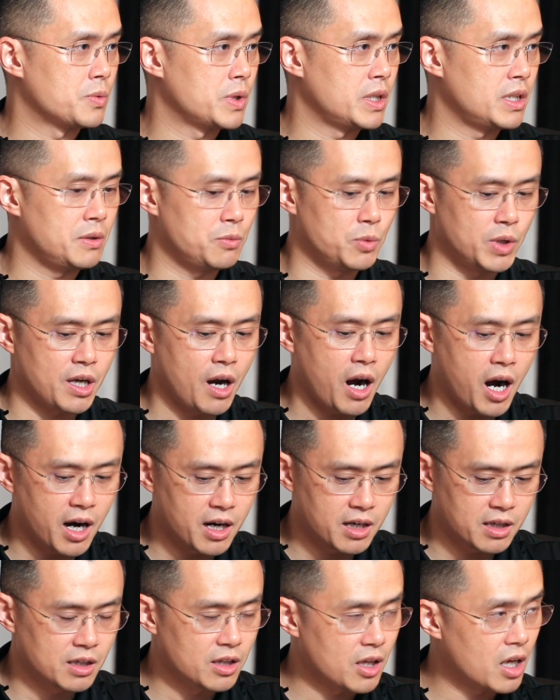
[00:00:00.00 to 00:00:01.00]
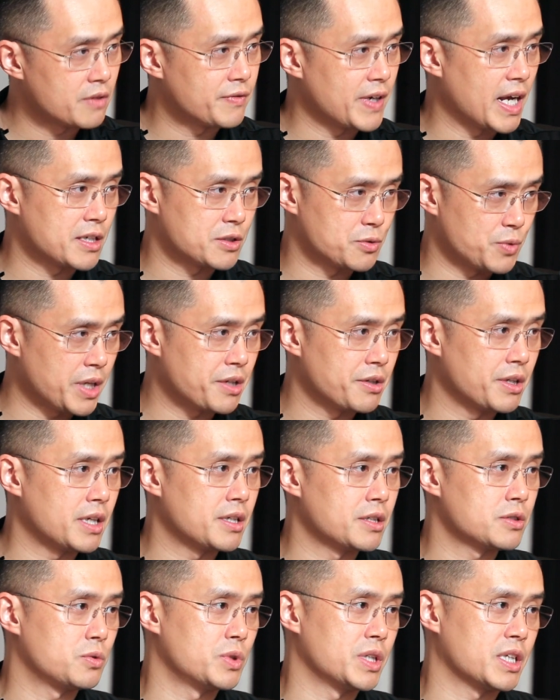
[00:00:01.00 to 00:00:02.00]
We, we hire a lot of
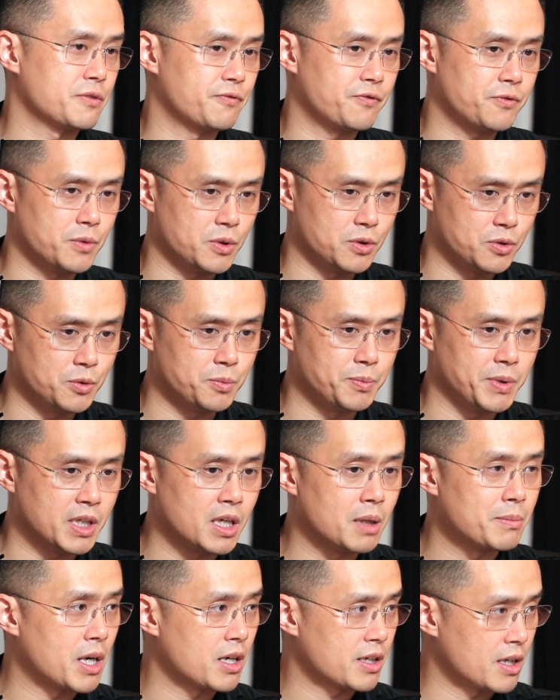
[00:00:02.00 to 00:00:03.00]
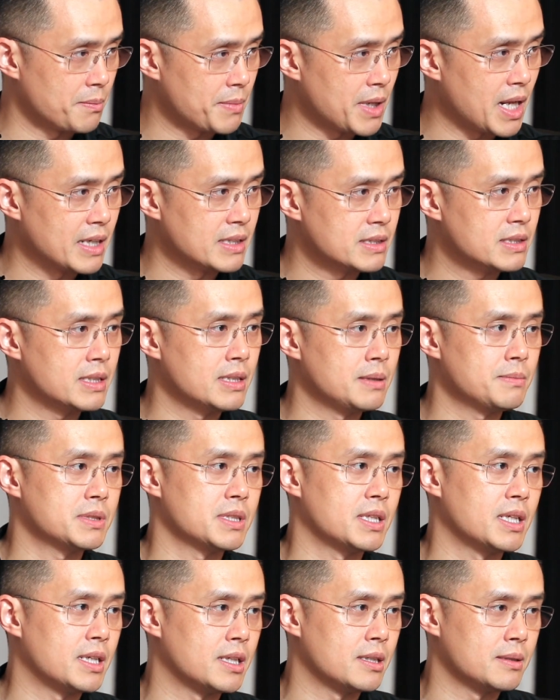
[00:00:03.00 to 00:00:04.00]
ex-regulators to become our compliance
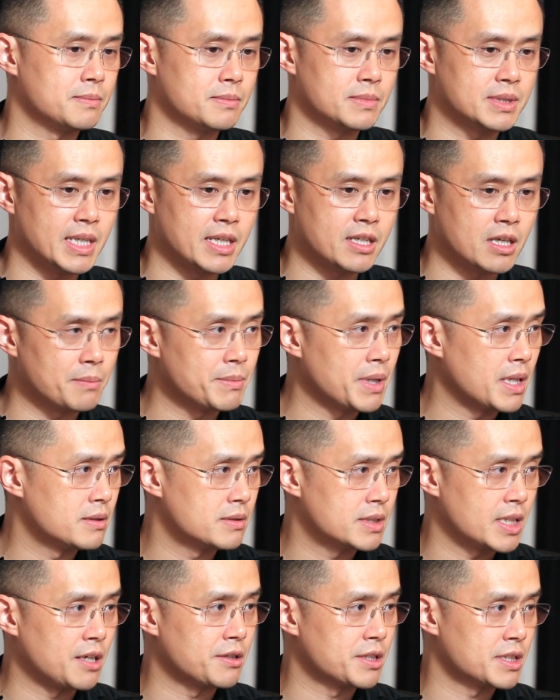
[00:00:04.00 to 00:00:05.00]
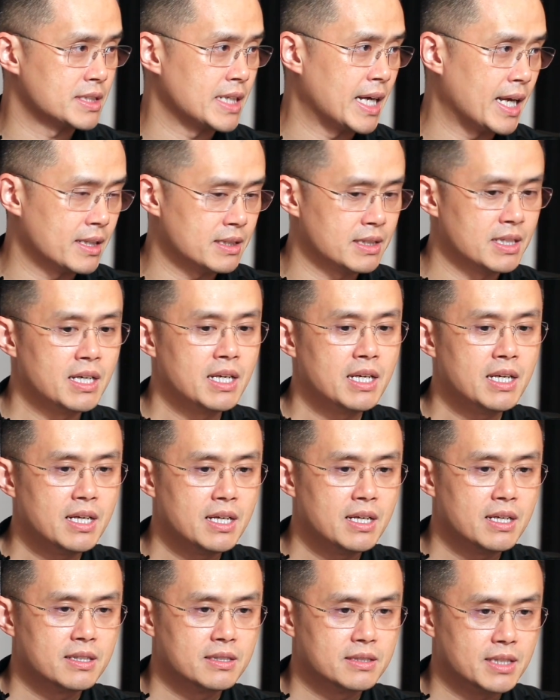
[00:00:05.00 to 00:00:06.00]
teams. Um, they come in, they understand
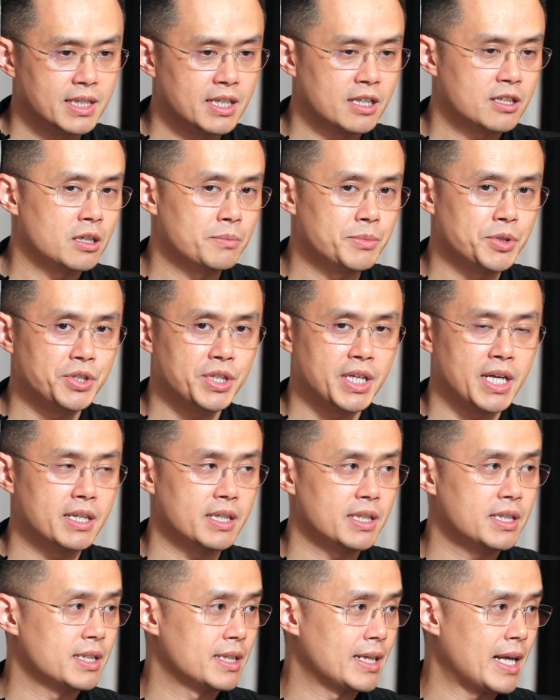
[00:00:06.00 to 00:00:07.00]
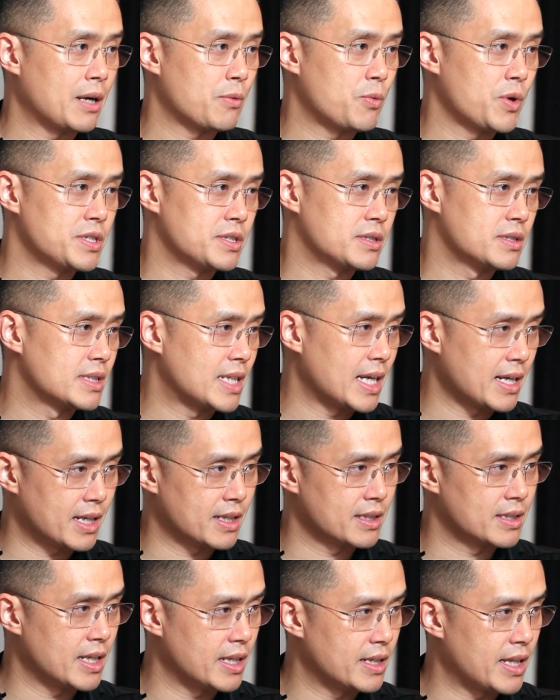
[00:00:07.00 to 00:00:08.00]
they can communicate in a language
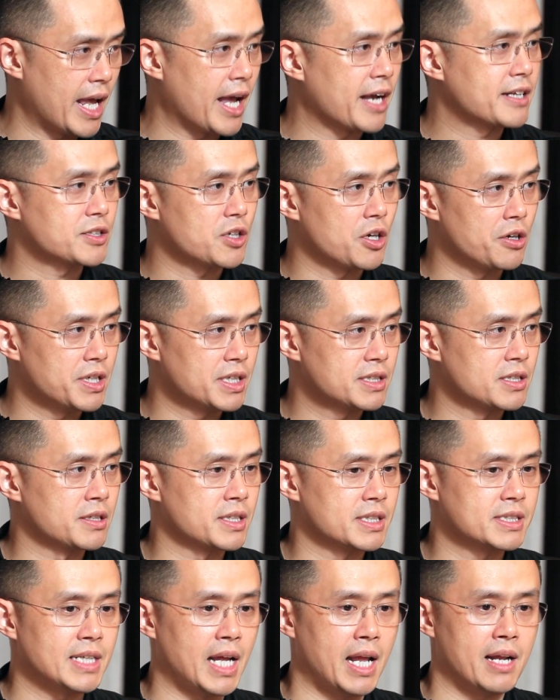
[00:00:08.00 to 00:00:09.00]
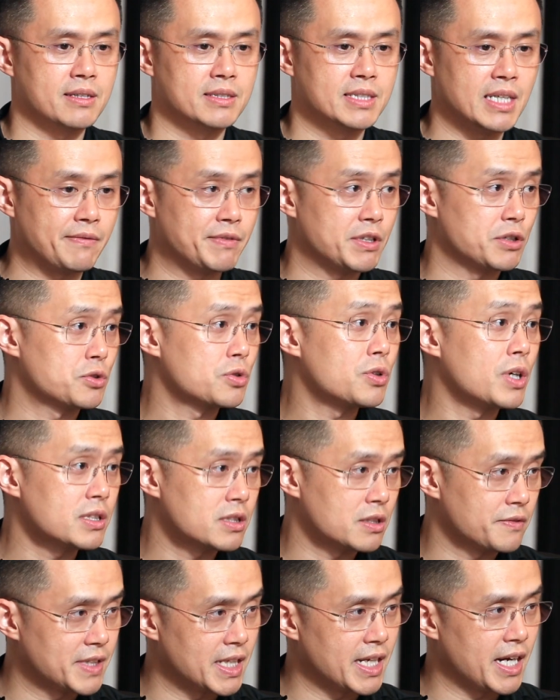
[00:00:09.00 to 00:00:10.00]
that, that the ex-colleagues understand. They have the
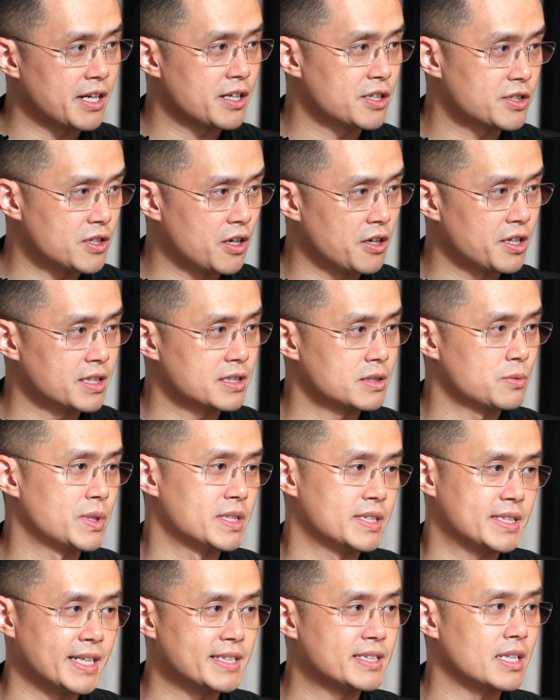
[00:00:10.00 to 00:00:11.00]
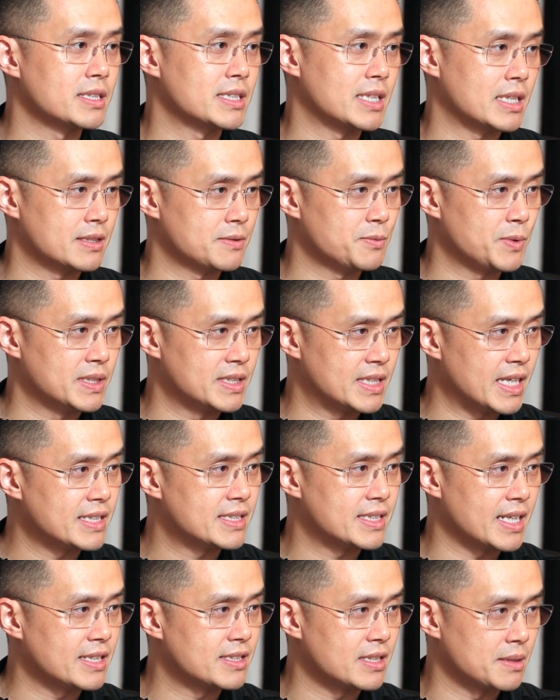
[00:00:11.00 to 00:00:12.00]
trust of their ex-colleagues. When they, when
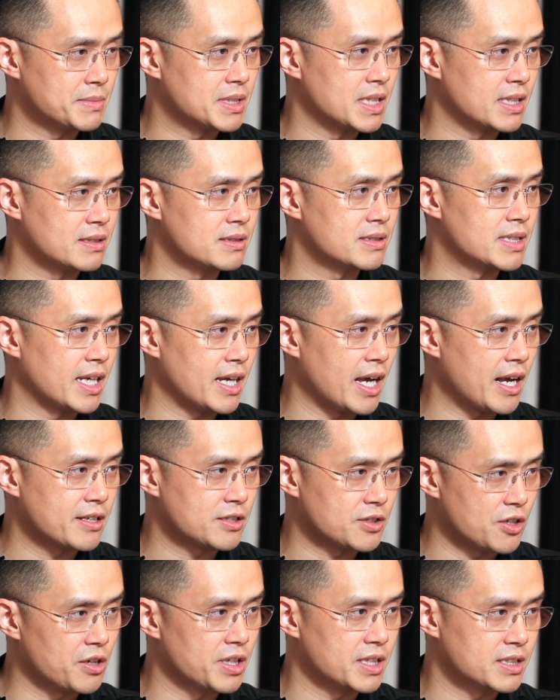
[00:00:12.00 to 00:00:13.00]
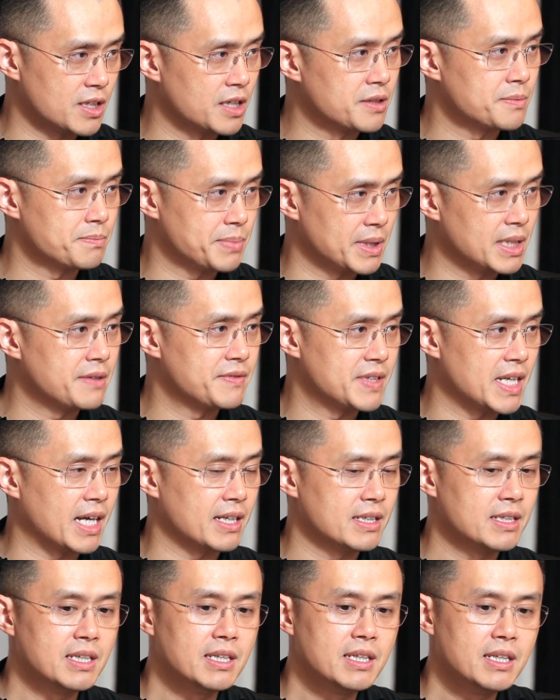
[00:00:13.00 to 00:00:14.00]
they say something, their ex-colleagues believe
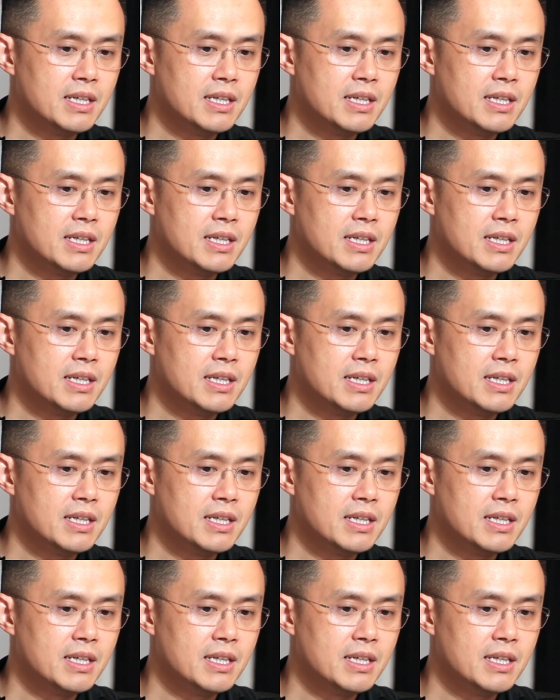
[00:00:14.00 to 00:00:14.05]
that.